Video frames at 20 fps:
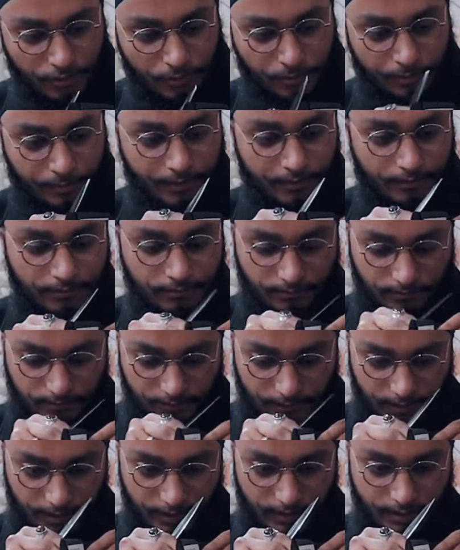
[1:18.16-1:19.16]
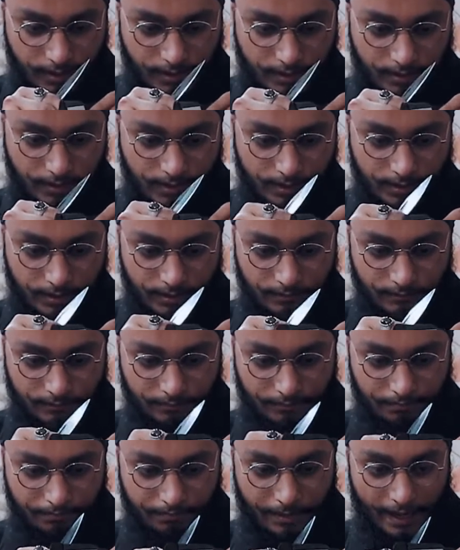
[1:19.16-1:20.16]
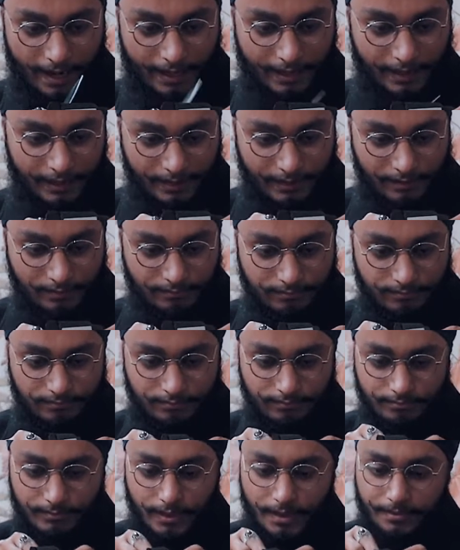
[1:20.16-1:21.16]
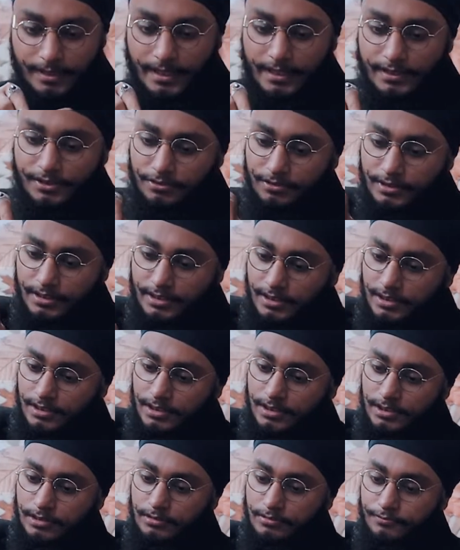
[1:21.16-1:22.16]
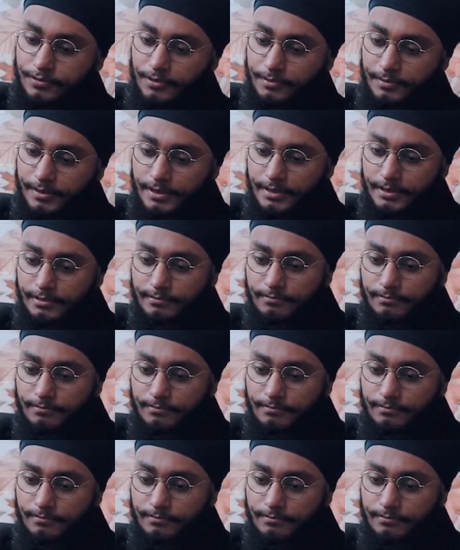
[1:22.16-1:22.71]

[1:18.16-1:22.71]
open. This packet. Maybe I should just go from here.